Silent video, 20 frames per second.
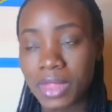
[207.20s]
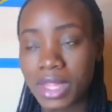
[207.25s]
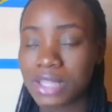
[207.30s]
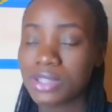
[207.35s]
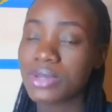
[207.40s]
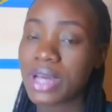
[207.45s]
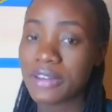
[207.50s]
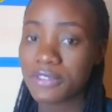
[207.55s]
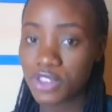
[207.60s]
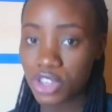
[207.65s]

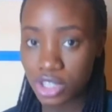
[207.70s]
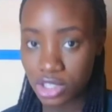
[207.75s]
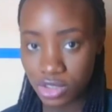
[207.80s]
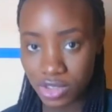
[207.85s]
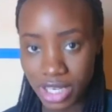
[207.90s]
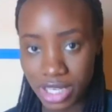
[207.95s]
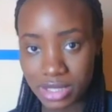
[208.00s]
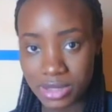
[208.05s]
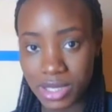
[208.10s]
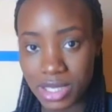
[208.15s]
So I've just
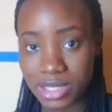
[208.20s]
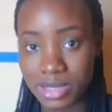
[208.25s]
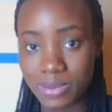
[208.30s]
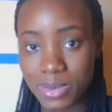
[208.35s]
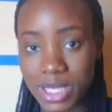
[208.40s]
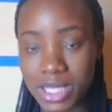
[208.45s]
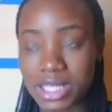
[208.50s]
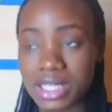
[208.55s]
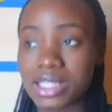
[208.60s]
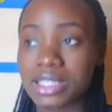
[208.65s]
tried to
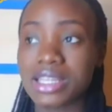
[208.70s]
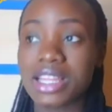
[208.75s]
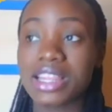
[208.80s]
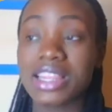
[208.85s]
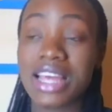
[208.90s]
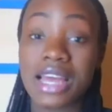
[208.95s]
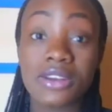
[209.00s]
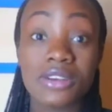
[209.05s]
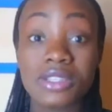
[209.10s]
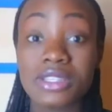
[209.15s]
explain it.
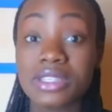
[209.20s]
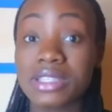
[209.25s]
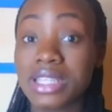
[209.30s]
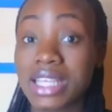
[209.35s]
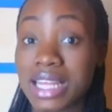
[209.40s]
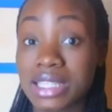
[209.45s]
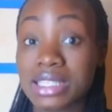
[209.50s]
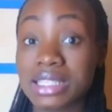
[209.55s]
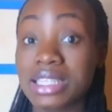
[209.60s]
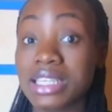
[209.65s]
They are not
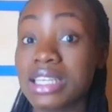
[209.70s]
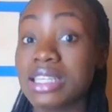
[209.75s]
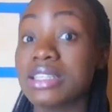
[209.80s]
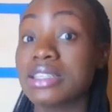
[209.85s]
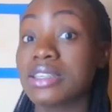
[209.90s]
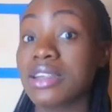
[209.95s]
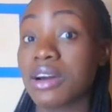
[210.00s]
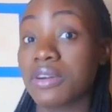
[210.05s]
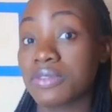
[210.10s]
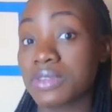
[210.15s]
getting
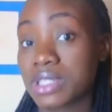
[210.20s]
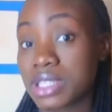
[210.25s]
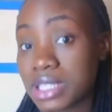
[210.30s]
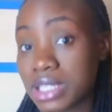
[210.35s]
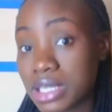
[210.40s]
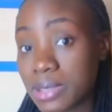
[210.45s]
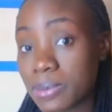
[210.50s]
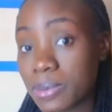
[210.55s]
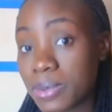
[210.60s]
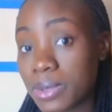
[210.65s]
enough
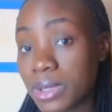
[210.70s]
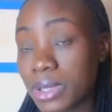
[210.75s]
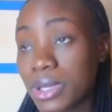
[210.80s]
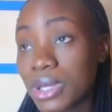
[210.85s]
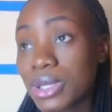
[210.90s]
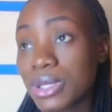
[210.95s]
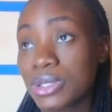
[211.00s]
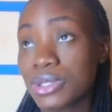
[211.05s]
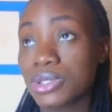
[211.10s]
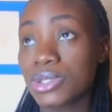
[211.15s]
sleep.
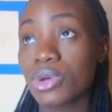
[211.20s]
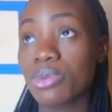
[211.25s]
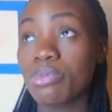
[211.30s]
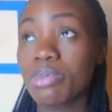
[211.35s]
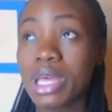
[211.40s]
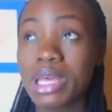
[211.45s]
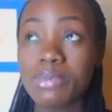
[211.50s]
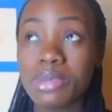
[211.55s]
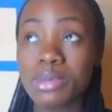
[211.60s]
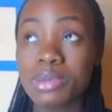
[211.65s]
So
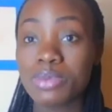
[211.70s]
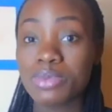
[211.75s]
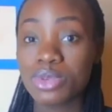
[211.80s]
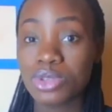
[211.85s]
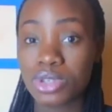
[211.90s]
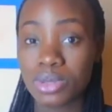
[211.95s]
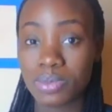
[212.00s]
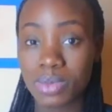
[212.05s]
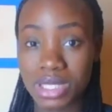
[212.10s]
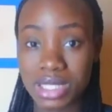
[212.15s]
maybe people
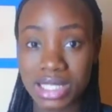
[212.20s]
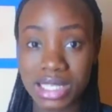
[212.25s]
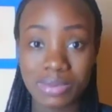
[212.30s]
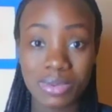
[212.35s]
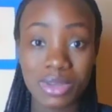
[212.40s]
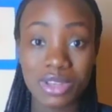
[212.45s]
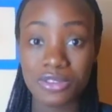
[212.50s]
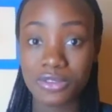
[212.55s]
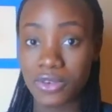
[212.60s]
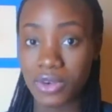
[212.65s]
should be
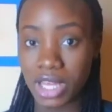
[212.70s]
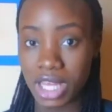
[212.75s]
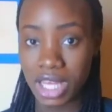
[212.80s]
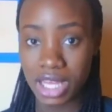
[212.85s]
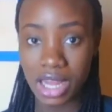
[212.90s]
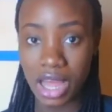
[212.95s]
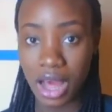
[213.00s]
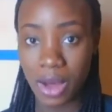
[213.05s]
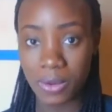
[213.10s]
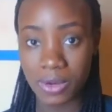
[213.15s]
sleeping for
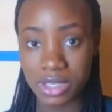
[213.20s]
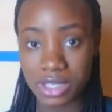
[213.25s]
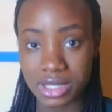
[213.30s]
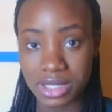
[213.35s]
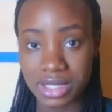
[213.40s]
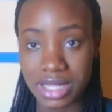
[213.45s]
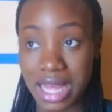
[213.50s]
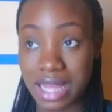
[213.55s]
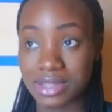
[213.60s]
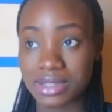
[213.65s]
eight
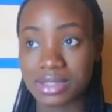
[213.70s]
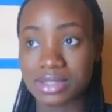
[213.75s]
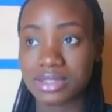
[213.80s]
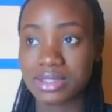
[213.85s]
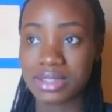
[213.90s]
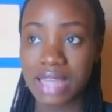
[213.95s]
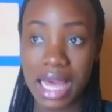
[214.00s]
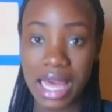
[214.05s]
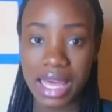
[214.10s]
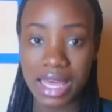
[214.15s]
hours, as
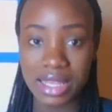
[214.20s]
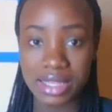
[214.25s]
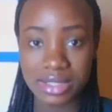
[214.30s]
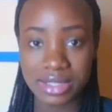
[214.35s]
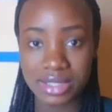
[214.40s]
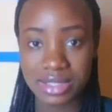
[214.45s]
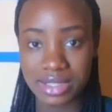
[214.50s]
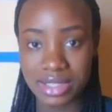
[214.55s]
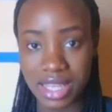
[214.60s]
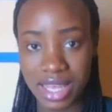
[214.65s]

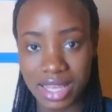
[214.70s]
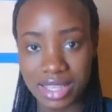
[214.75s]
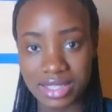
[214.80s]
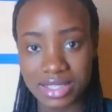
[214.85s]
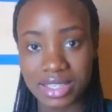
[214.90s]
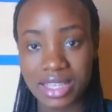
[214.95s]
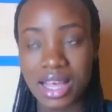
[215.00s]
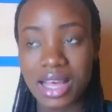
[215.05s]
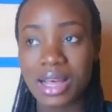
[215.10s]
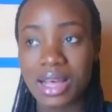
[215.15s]
science
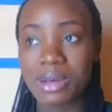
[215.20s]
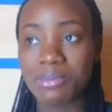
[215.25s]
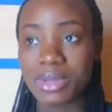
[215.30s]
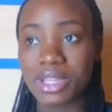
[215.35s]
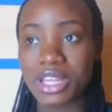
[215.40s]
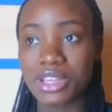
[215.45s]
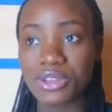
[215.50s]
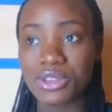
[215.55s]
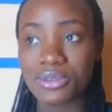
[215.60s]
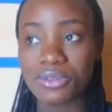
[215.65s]
says, but
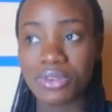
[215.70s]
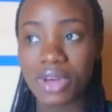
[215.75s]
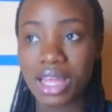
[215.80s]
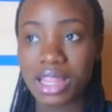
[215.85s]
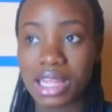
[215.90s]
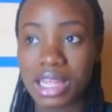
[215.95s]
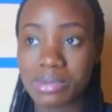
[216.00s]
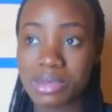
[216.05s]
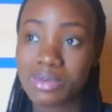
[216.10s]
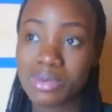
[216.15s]
then you
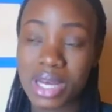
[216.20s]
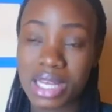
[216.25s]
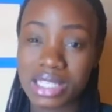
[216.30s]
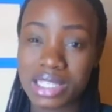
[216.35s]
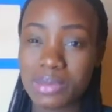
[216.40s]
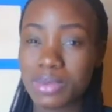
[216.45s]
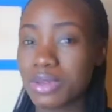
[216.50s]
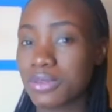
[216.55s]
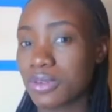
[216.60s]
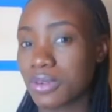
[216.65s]
find that people are
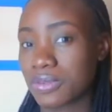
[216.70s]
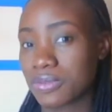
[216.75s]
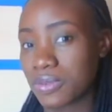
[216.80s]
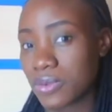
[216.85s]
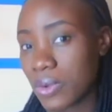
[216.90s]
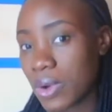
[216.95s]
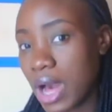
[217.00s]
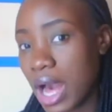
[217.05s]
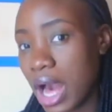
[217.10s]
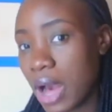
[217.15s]
sleeping for
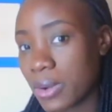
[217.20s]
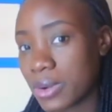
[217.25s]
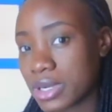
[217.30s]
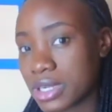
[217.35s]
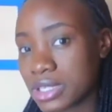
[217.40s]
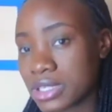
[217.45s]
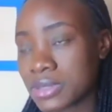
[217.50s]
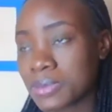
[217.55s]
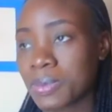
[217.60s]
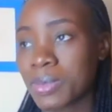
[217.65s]
four
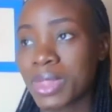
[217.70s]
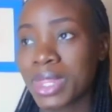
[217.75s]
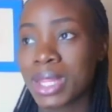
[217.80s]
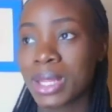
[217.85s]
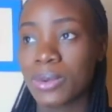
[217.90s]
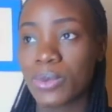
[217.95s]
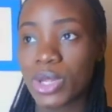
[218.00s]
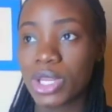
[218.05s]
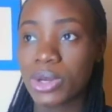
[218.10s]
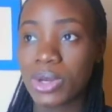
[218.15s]
hours.
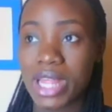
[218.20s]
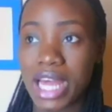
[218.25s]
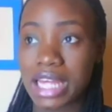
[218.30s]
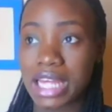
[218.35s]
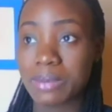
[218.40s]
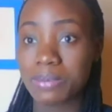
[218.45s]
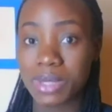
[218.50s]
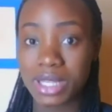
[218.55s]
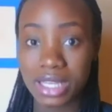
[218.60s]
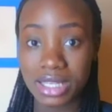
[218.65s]
We know that
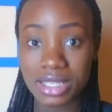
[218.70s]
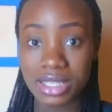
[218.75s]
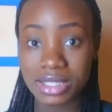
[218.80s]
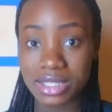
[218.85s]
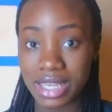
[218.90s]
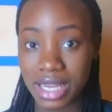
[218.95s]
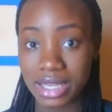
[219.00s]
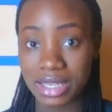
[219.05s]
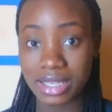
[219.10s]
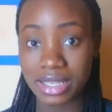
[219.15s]
in places
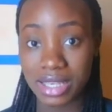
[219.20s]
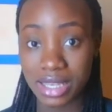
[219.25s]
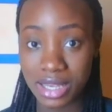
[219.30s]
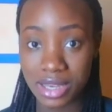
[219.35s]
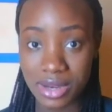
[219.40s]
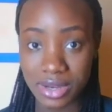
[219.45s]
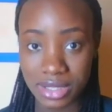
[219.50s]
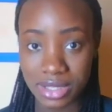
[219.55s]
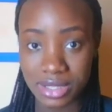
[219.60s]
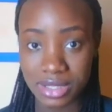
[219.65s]
like
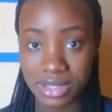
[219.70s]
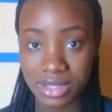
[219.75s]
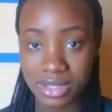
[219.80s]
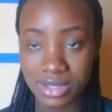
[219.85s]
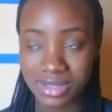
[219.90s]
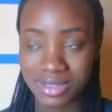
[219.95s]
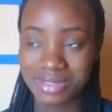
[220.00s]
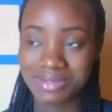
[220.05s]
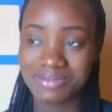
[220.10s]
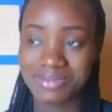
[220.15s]
Lagos,
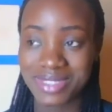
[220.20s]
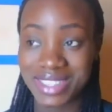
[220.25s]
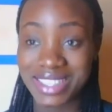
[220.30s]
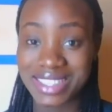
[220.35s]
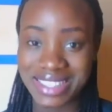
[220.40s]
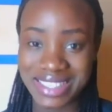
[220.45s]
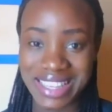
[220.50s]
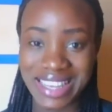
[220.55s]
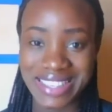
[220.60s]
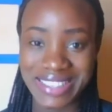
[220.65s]

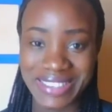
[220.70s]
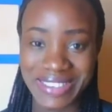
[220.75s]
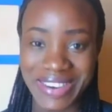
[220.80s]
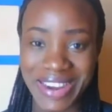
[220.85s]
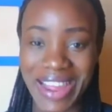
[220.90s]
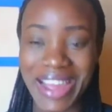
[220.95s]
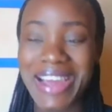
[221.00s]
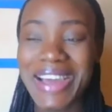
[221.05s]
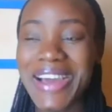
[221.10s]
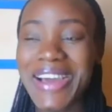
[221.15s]
this is
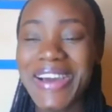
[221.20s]
Nigeria.